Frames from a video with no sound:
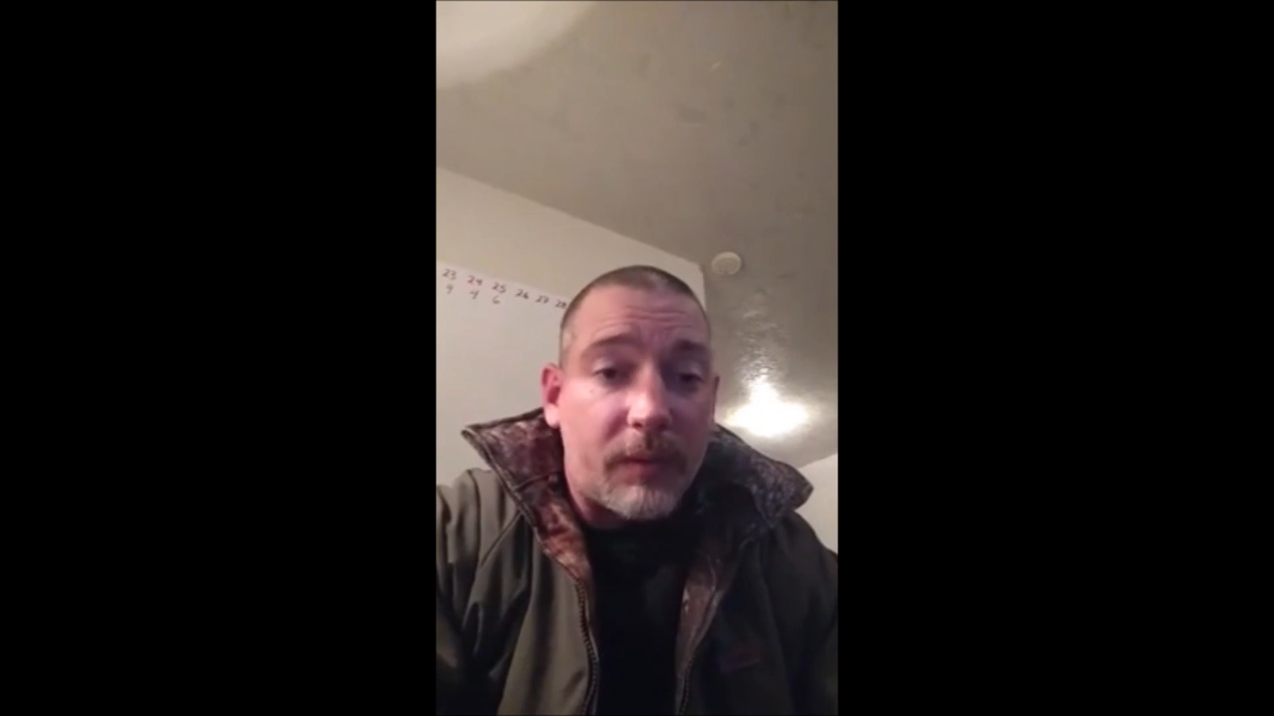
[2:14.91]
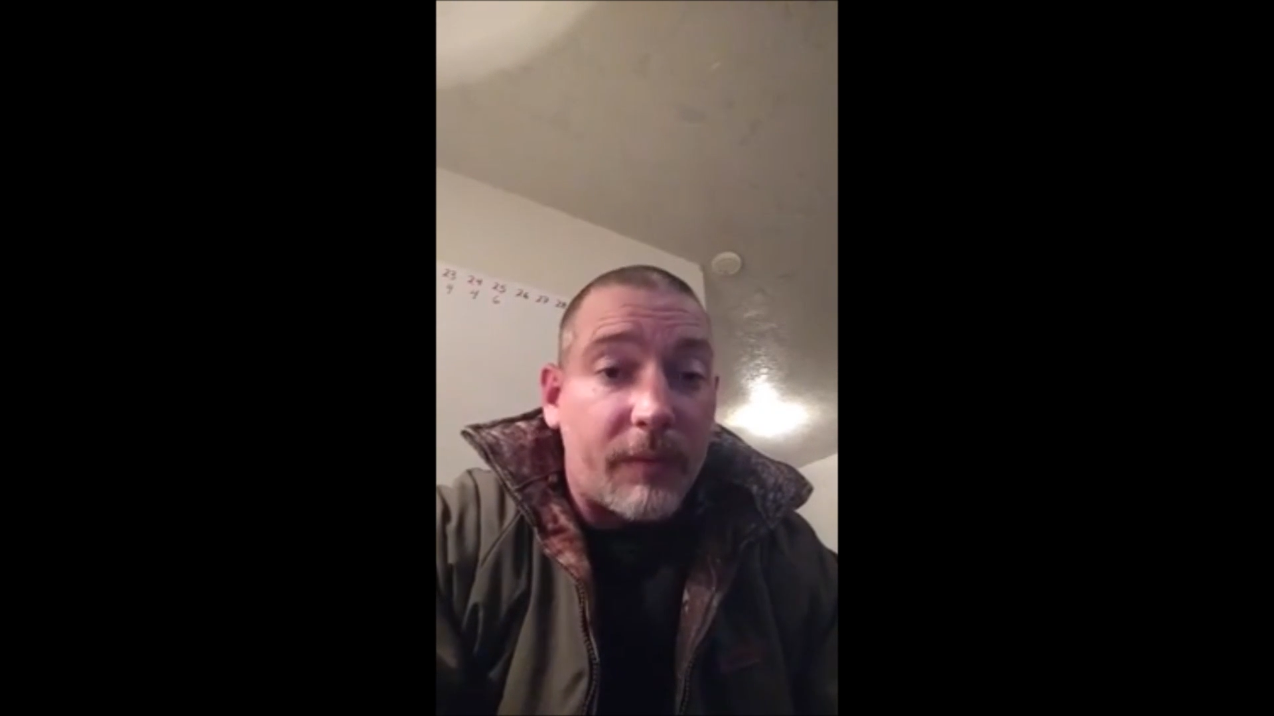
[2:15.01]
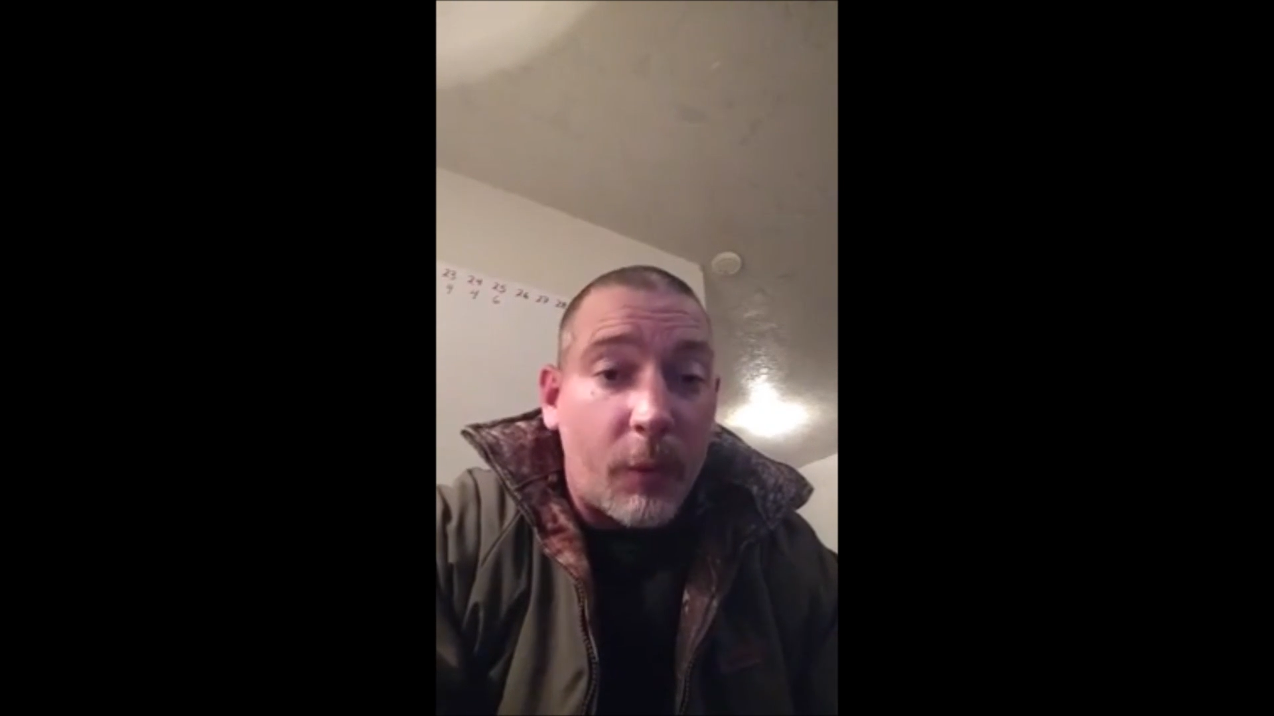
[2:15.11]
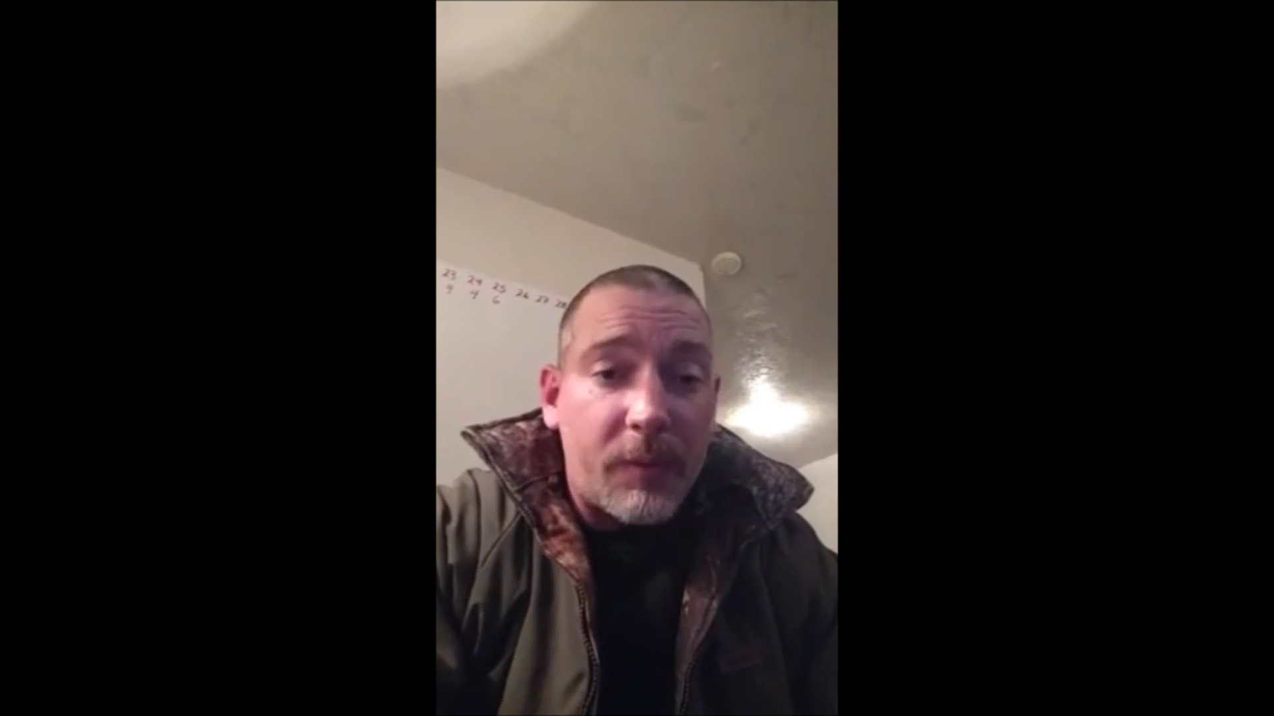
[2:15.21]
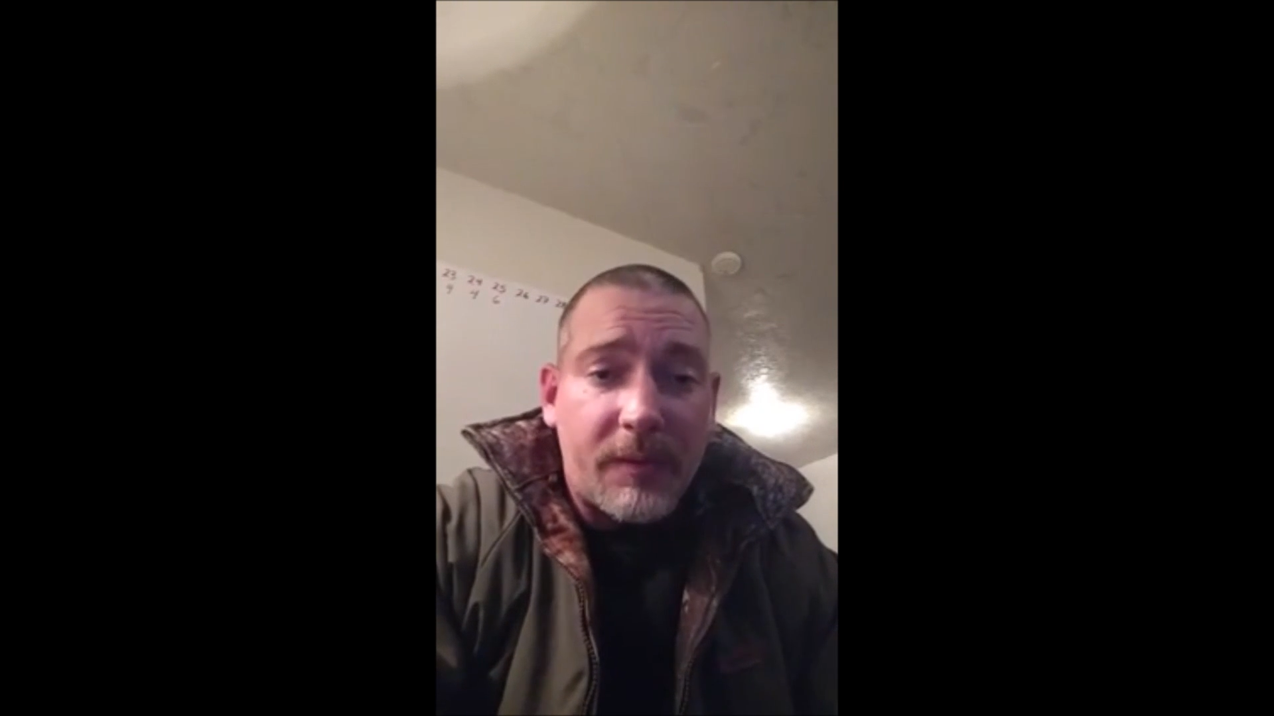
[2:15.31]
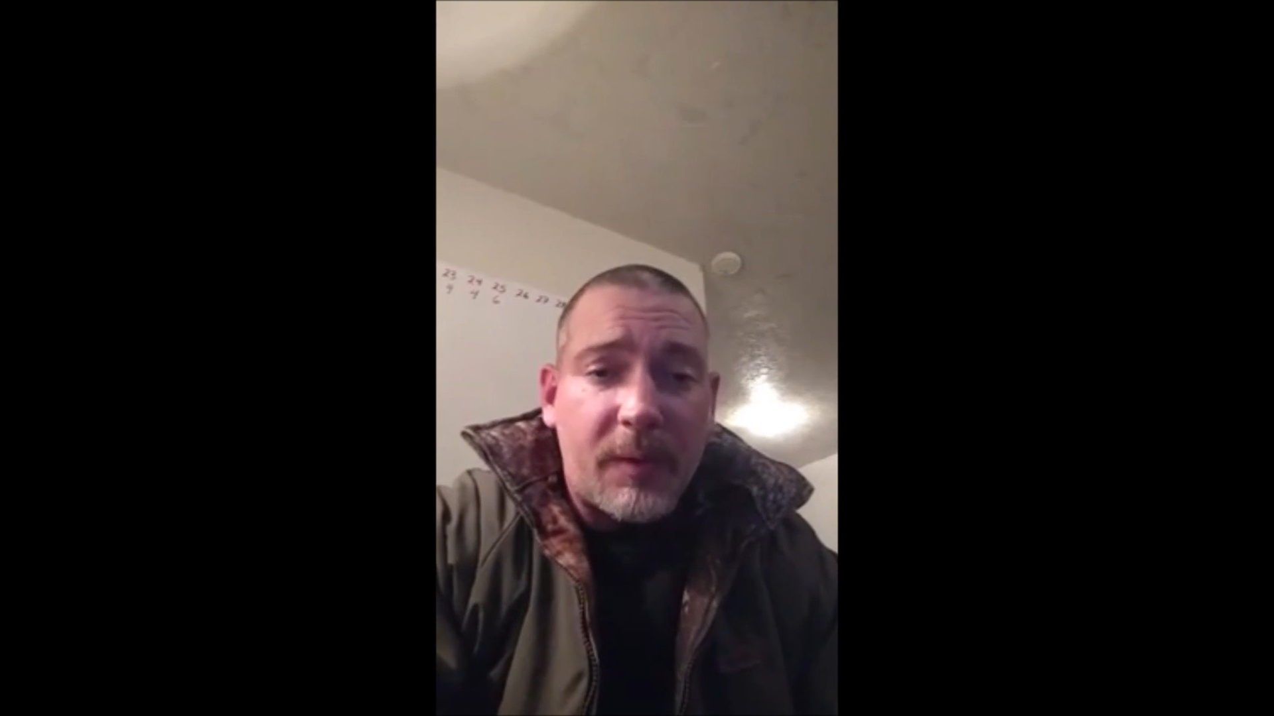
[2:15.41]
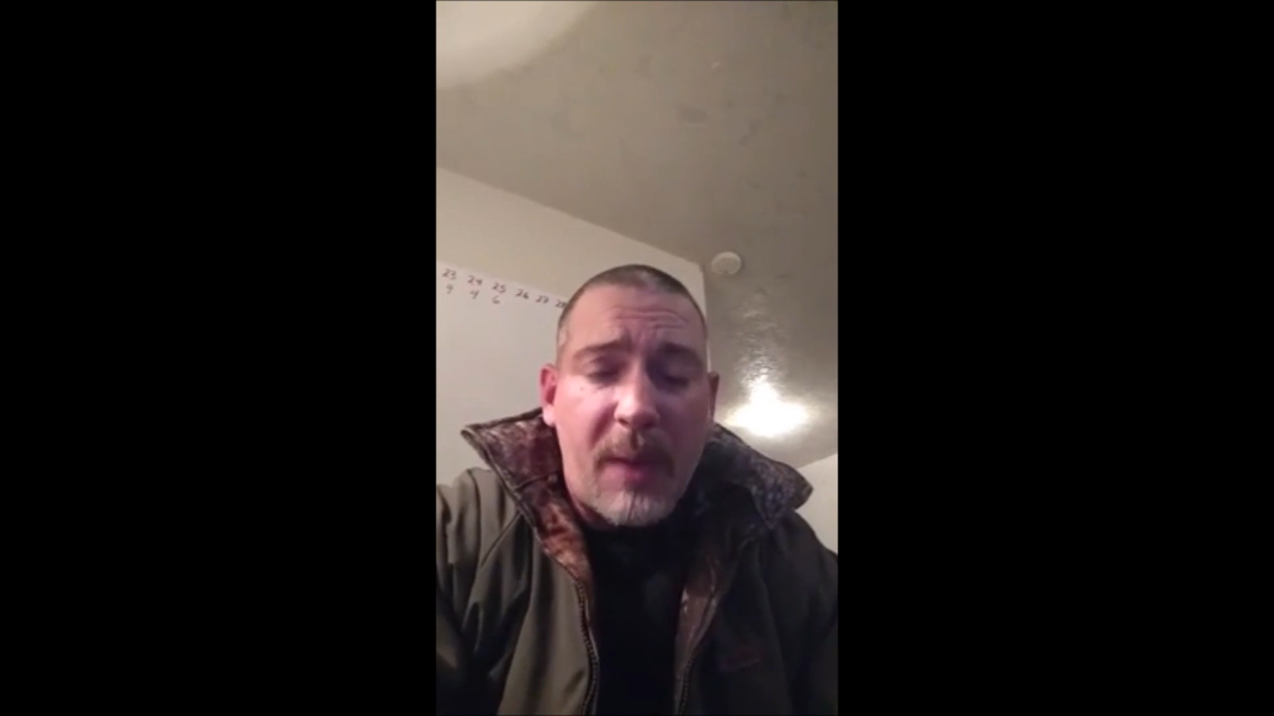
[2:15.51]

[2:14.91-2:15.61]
Lavoy was very